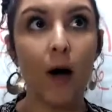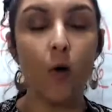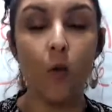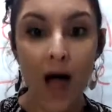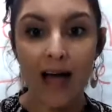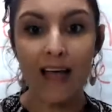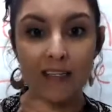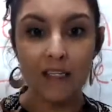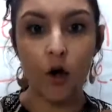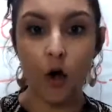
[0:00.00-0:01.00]
about why I
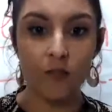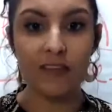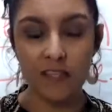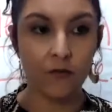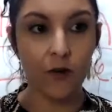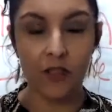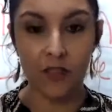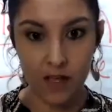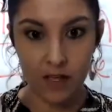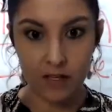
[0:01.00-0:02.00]
did all these different
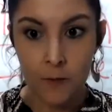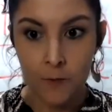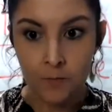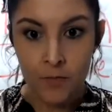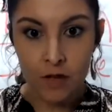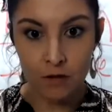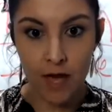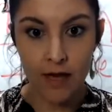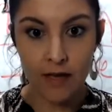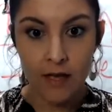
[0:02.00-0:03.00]
things,
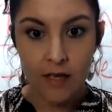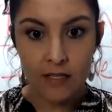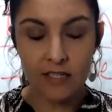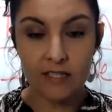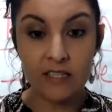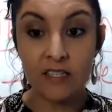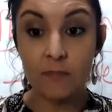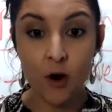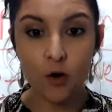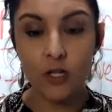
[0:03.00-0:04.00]
okay, since
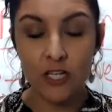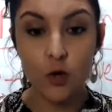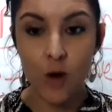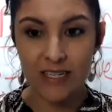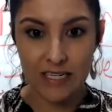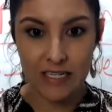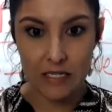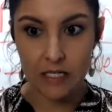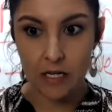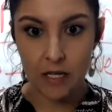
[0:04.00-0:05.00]
my early
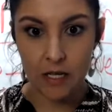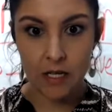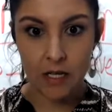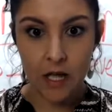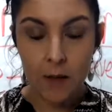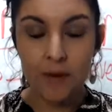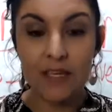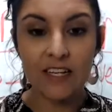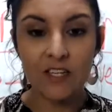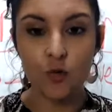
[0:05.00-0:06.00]
20s. But
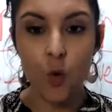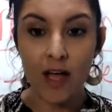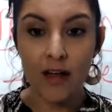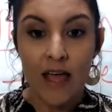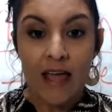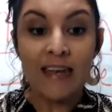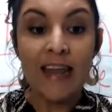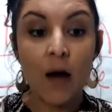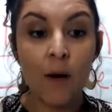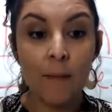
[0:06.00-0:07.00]
guess what?
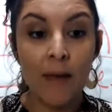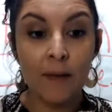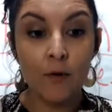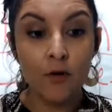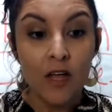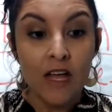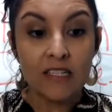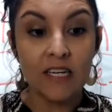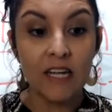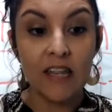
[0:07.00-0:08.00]
Now I'm able
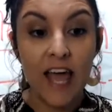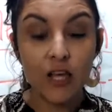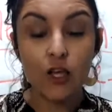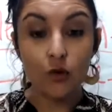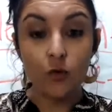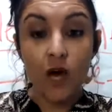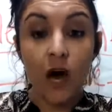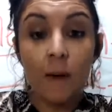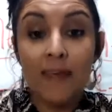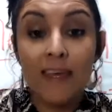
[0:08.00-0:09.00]
to let you
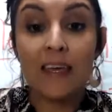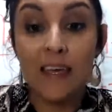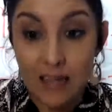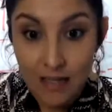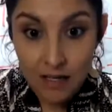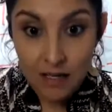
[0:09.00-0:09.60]
come in